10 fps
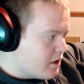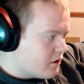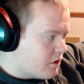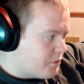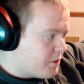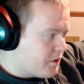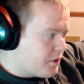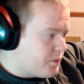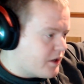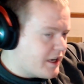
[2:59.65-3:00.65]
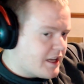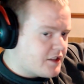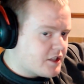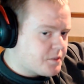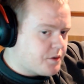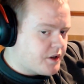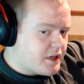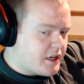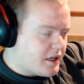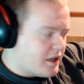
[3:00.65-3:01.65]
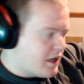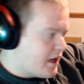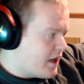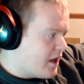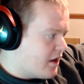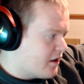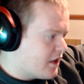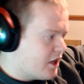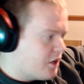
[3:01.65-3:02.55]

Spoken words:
So I'm probably going to put an ATEX board in here and get it